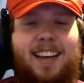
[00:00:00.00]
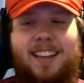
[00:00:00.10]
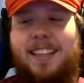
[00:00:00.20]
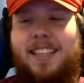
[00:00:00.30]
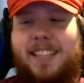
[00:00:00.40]

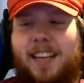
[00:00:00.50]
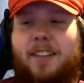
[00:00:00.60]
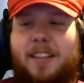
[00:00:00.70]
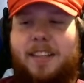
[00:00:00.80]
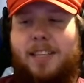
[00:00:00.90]

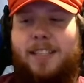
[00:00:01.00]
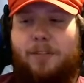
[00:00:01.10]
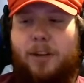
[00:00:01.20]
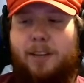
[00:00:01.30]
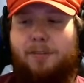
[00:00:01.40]
This is
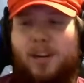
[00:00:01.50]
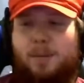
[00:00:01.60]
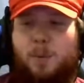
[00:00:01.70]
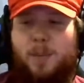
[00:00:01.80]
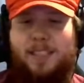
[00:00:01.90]
the
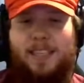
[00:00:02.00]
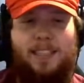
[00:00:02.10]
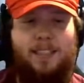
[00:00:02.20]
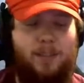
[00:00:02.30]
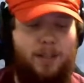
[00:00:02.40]
70 frames
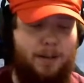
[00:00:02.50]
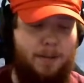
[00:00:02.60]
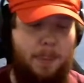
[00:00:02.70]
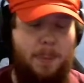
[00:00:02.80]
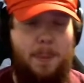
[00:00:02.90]
per second
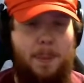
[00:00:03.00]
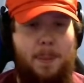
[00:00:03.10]
run.